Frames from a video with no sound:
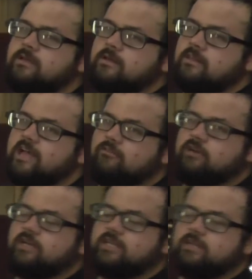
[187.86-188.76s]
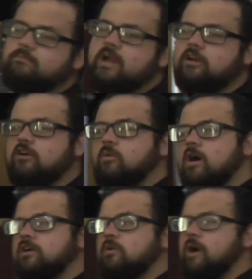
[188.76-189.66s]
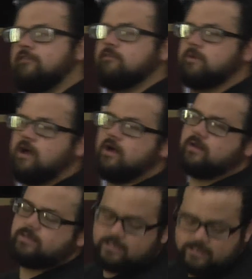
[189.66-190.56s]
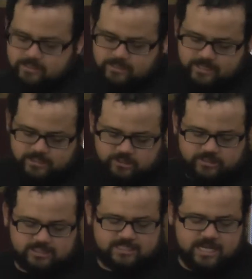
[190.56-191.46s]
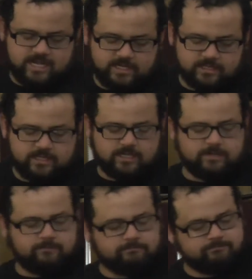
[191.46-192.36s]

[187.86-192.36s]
that really made her walk away from God. And to this day, um,